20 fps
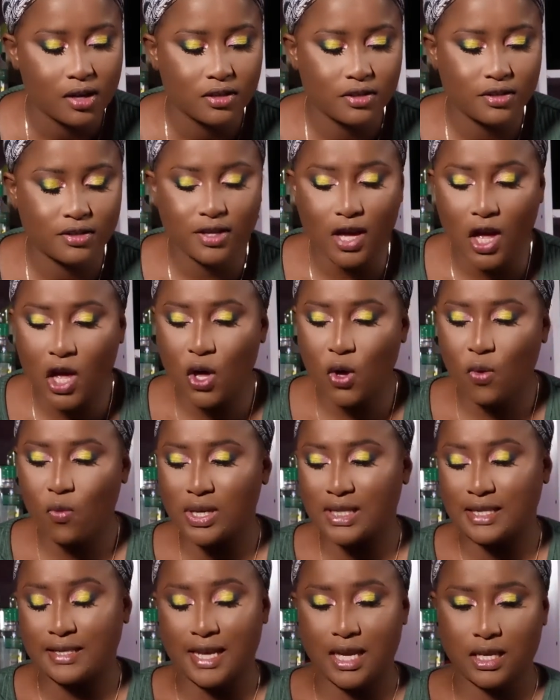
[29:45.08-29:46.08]
So
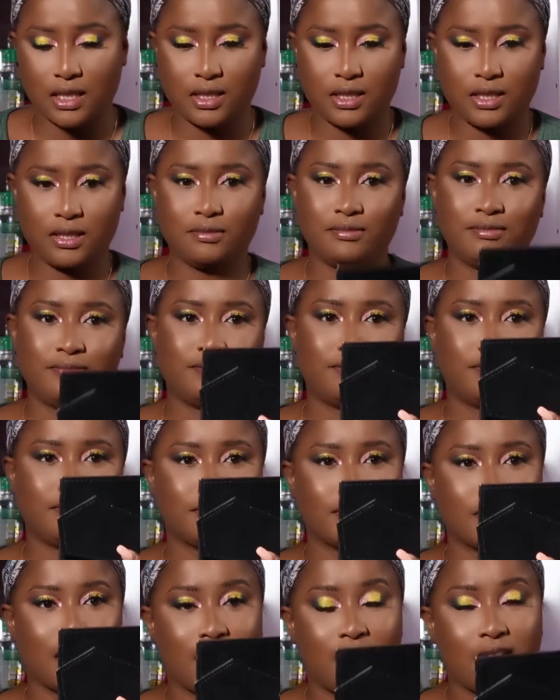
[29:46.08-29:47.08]
what's next?
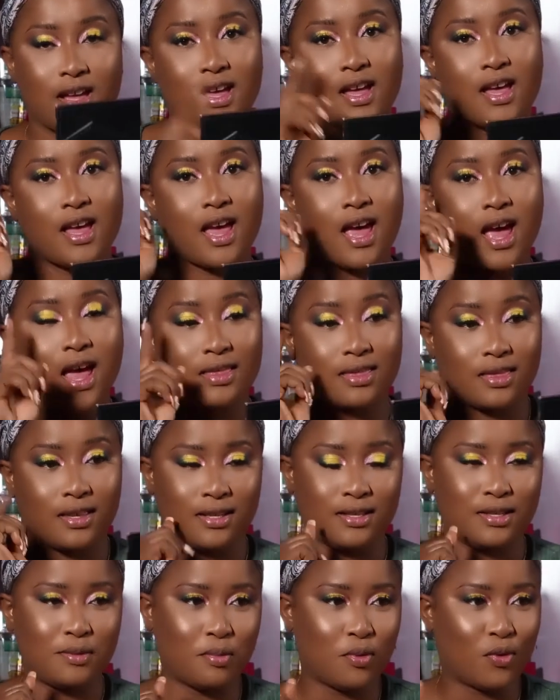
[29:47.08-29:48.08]
At
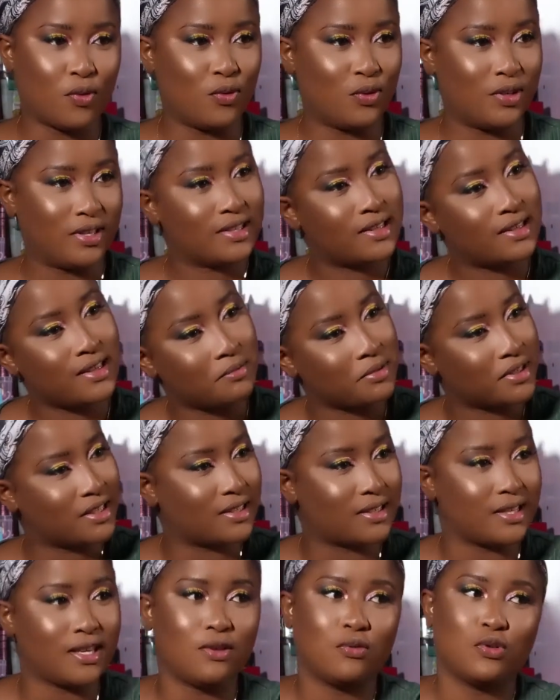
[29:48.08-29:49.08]
this point, let me
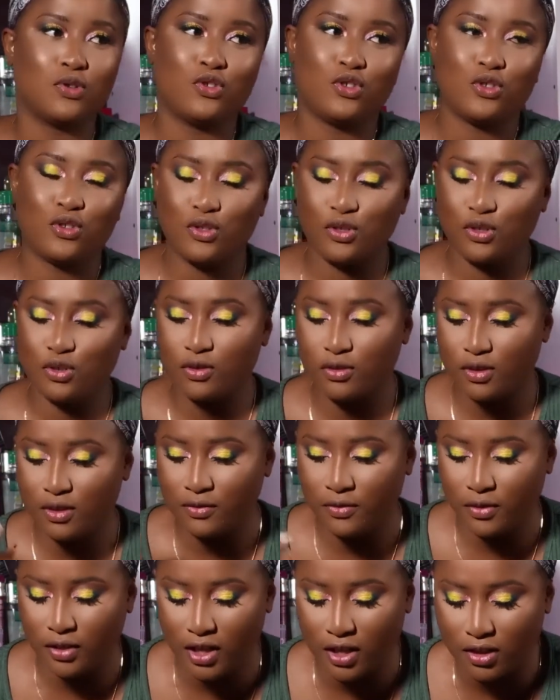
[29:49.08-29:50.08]
see what you do.
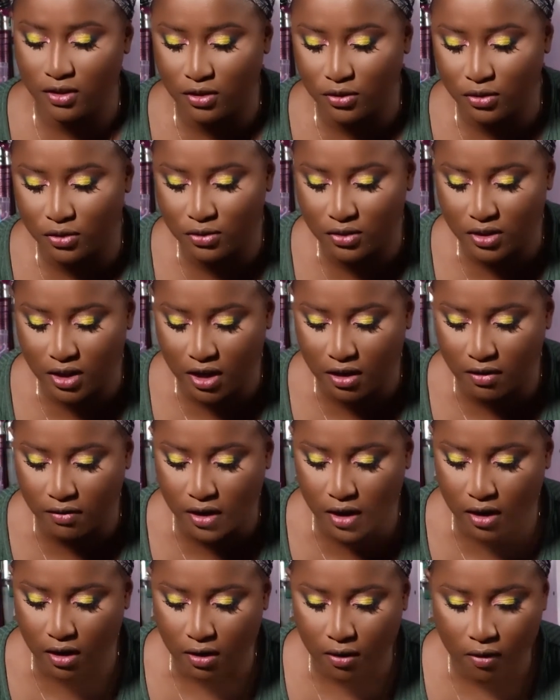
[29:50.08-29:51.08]
Don't forget your nose
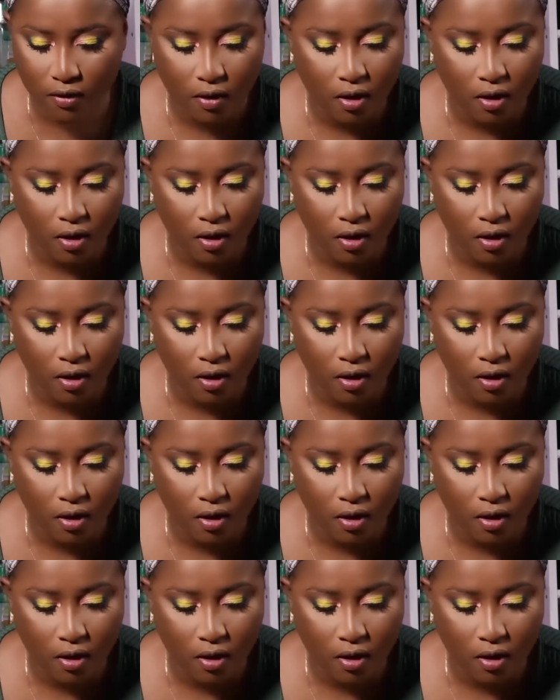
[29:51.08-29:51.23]
area.